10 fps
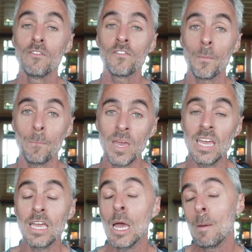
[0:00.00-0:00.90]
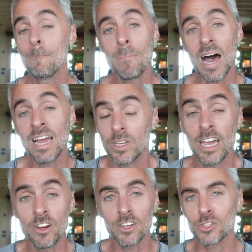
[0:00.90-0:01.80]
For me, my
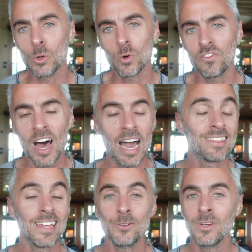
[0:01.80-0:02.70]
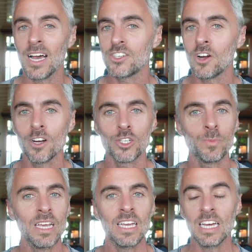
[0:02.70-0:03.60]
carrier is Google Fi. They do not charge
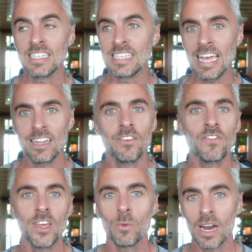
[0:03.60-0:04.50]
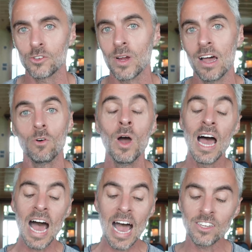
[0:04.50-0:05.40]
me a daily fee when I travel.
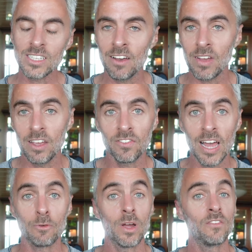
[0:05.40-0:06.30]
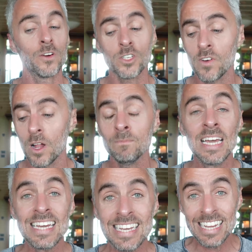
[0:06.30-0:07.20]
I just have a flat rate. First of all,
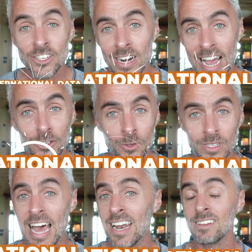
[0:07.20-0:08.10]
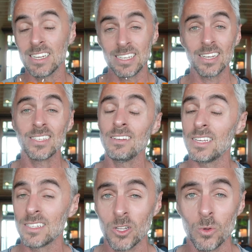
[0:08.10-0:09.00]
international data and texting
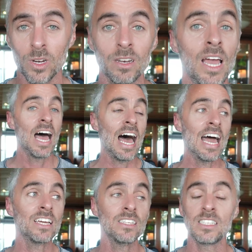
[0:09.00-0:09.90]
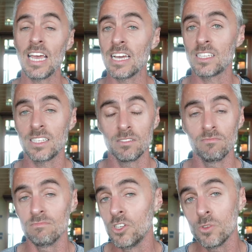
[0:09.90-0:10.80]
is included. I can text
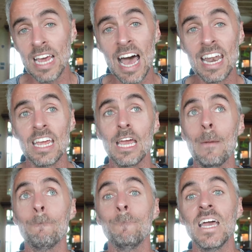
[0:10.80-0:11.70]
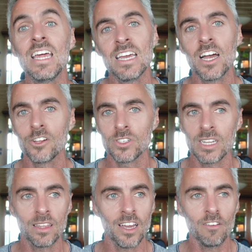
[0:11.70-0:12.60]
and use data in many countries.
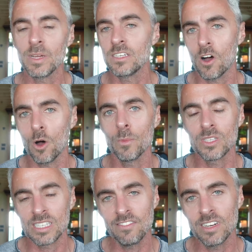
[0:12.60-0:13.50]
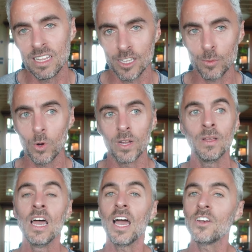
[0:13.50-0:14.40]
I think I've been to almost 70 at this point,
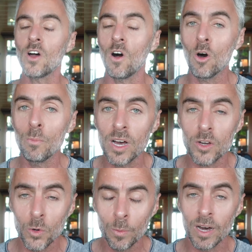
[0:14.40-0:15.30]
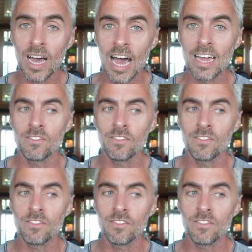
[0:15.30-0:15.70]
and all but Cuba, I